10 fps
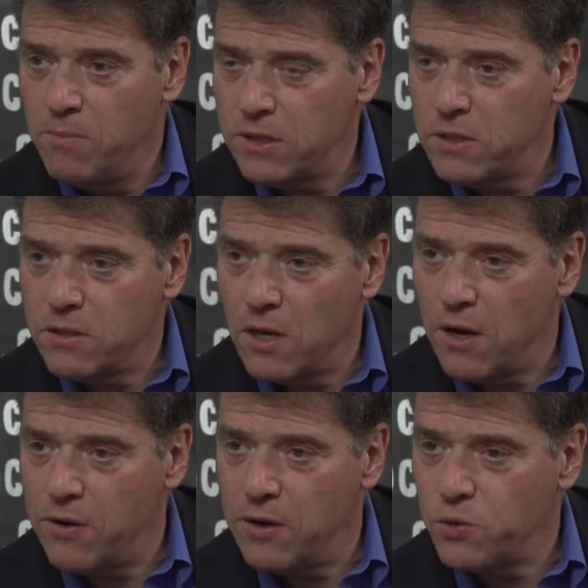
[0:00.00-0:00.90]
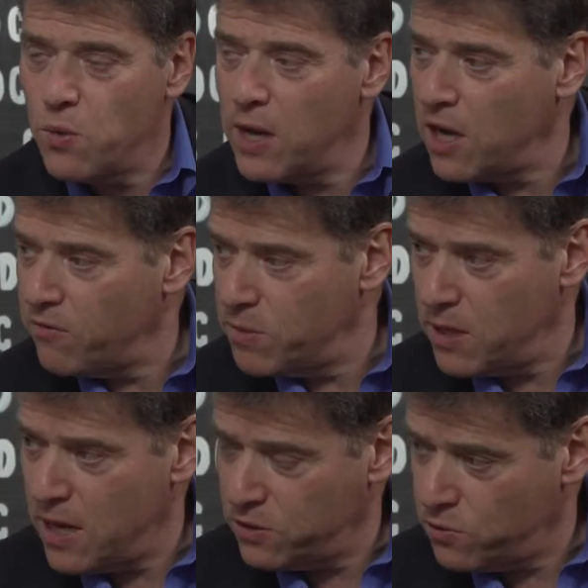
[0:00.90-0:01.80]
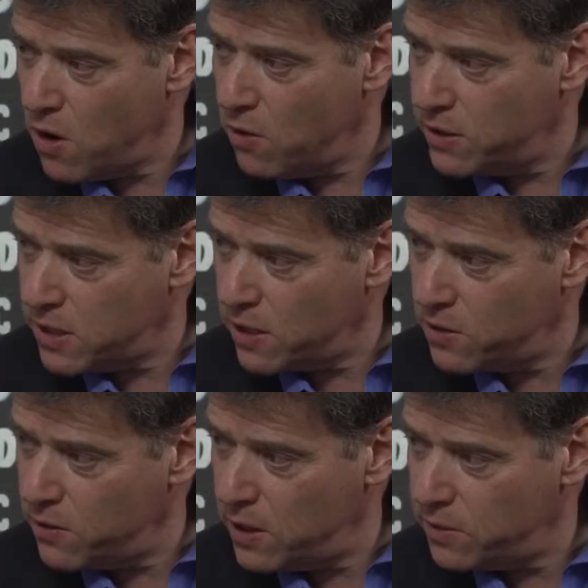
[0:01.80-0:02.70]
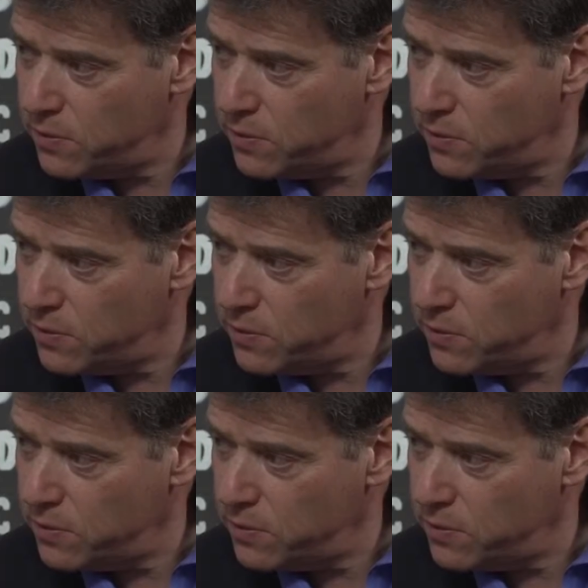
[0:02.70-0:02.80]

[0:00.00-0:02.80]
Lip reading: business areas where government has a role. Is that correct?